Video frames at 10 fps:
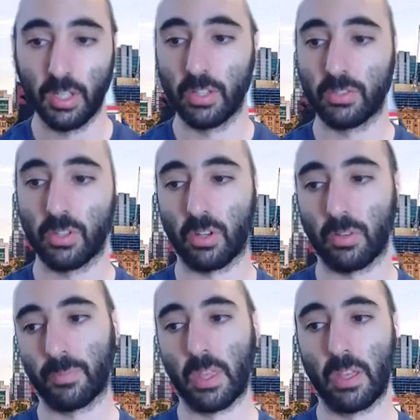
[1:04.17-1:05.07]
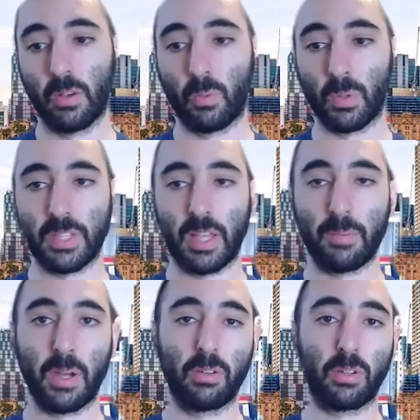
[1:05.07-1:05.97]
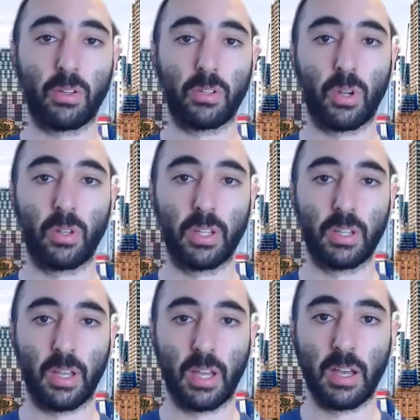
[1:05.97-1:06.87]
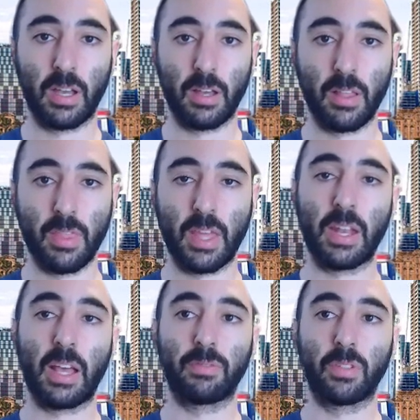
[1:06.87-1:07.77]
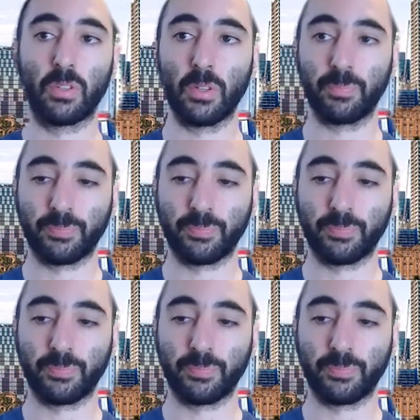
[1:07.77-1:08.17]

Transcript: So what's that microcontroller uh, then have to do?